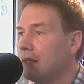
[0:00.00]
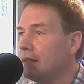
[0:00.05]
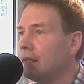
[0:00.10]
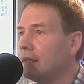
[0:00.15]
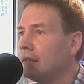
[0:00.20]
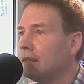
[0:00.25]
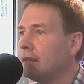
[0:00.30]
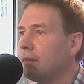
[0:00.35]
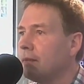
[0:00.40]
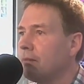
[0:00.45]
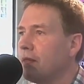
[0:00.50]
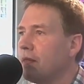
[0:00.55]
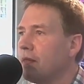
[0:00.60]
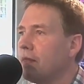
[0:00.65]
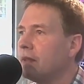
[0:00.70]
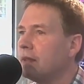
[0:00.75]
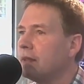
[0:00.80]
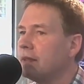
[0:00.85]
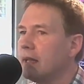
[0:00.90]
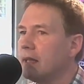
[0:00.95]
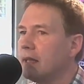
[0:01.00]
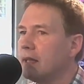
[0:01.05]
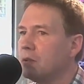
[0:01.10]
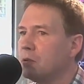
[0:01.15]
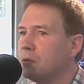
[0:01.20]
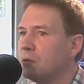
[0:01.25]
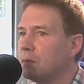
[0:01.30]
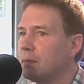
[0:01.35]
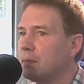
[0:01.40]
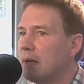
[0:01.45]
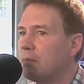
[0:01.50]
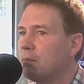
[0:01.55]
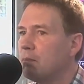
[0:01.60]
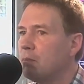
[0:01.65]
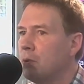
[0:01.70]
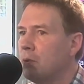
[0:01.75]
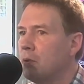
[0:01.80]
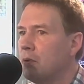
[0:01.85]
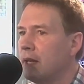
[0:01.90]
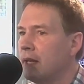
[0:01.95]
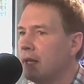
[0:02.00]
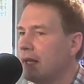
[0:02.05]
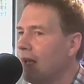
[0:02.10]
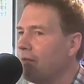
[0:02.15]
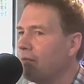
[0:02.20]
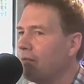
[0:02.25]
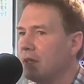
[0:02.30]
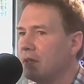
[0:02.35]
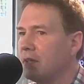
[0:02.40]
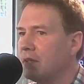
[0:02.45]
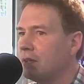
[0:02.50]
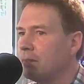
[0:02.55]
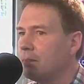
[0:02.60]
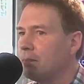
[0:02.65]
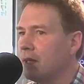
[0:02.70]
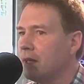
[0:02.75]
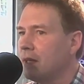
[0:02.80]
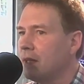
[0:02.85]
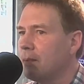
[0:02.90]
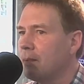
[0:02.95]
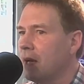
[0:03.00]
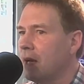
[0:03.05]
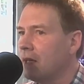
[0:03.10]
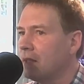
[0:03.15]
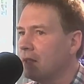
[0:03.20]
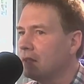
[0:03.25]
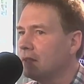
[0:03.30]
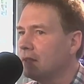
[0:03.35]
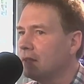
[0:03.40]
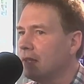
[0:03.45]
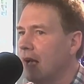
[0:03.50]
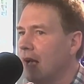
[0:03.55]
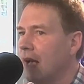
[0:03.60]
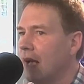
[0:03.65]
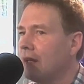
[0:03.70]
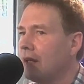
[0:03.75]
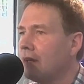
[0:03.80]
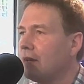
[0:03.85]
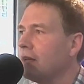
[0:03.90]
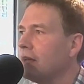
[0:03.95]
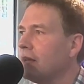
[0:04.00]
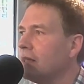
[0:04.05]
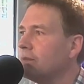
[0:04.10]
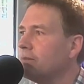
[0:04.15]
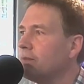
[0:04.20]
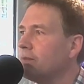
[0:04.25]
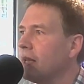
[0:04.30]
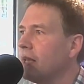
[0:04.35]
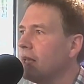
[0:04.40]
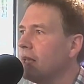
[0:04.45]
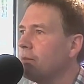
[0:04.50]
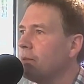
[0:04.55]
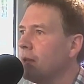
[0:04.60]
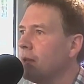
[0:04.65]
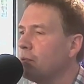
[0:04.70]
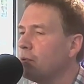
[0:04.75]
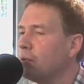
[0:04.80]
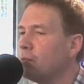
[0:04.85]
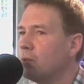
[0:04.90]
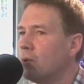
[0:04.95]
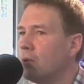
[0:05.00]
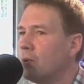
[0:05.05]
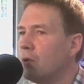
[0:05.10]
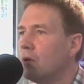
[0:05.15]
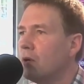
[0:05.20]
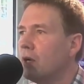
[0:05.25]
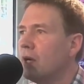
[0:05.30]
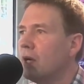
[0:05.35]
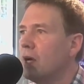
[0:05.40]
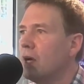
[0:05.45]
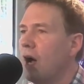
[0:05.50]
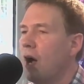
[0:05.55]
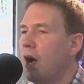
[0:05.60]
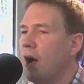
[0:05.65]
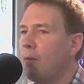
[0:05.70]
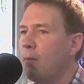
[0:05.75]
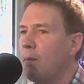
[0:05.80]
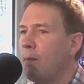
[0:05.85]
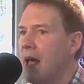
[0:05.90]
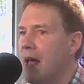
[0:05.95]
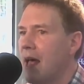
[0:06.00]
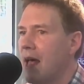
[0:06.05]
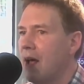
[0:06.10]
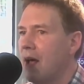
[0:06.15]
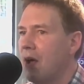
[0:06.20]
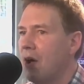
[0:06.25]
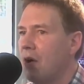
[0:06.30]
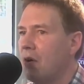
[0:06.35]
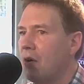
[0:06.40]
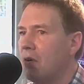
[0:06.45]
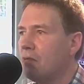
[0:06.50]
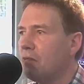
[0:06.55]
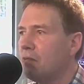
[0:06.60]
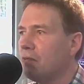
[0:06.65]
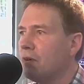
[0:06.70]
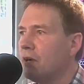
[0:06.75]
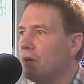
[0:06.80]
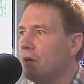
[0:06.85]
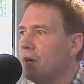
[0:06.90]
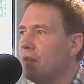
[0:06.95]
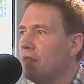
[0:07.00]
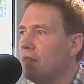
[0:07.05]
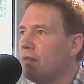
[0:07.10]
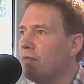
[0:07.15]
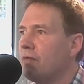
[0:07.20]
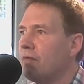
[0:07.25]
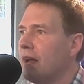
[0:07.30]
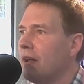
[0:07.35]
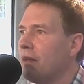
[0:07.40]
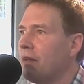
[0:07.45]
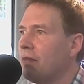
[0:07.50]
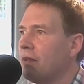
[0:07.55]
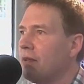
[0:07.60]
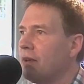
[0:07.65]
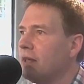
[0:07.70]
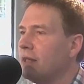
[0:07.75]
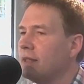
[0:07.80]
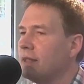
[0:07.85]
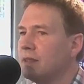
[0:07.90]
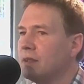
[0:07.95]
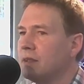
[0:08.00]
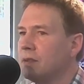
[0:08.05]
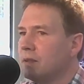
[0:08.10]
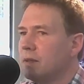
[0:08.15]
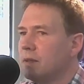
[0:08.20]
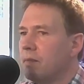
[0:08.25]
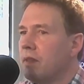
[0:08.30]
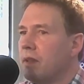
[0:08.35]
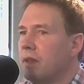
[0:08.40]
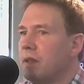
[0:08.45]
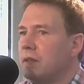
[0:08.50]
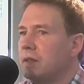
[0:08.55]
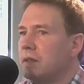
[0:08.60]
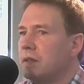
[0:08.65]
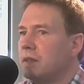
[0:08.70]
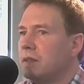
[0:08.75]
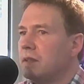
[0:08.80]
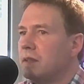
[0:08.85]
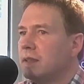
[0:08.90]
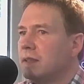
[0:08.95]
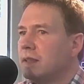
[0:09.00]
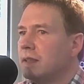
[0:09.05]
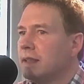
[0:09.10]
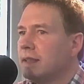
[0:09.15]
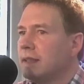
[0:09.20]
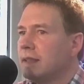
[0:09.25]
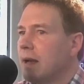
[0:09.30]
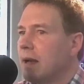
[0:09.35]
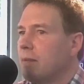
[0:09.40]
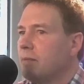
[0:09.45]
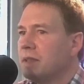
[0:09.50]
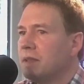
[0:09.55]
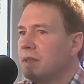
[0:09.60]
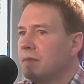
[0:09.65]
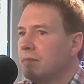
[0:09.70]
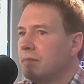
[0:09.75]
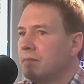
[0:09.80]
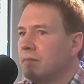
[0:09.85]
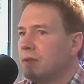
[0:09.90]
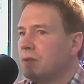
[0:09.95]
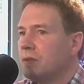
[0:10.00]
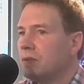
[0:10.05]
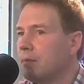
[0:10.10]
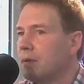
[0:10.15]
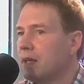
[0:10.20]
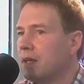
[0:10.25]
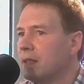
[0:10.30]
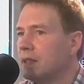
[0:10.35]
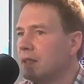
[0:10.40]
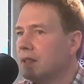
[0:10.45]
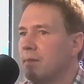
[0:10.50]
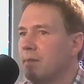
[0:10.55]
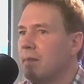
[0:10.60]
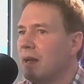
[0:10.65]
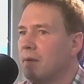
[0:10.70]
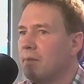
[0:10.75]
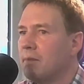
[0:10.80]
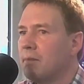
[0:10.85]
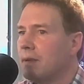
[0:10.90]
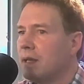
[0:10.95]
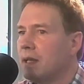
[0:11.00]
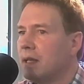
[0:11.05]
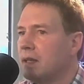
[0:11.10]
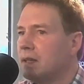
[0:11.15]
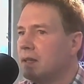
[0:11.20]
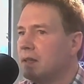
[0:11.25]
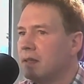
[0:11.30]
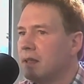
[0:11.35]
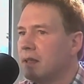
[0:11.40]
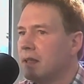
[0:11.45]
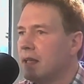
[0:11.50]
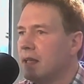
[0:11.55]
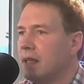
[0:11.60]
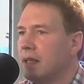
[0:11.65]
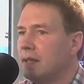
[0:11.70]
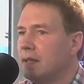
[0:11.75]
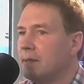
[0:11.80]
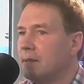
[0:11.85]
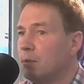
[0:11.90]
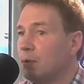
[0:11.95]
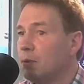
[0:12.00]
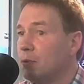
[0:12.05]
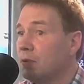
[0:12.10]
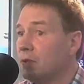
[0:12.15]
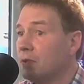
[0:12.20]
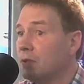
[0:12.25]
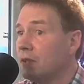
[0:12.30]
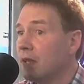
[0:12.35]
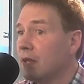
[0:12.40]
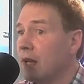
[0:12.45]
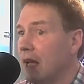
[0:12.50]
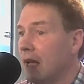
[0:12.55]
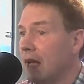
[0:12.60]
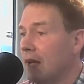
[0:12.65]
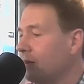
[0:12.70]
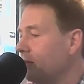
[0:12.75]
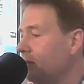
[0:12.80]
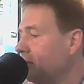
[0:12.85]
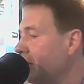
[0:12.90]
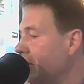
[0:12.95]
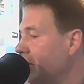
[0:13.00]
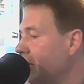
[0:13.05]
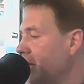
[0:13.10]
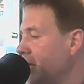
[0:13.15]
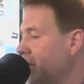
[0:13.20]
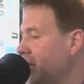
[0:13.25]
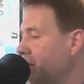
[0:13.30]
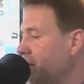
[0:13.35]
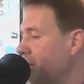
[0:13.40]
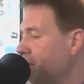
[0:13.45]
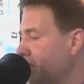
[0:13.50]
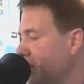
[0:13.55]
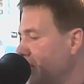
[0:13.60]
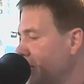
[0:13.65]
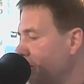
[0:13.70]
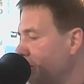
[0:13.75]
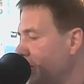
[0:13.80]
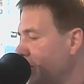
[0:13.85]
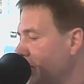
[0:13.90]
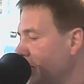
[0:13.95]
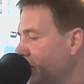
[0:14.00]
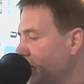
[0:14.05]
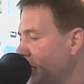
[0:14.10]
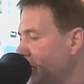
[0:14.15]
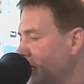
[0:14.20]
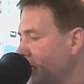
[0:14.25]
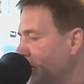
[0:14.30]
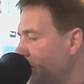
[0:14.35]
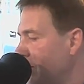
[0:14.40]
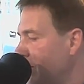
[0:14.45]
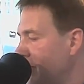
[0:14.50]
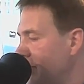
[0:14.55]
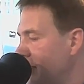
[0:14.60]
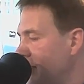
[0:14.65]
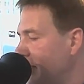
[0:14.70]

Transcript: it's something that's getting talked about more than it ever used to be in the past, and it's making people more aware of the fact that it's not something you should just accept discrimination about, because it is important, and maybe this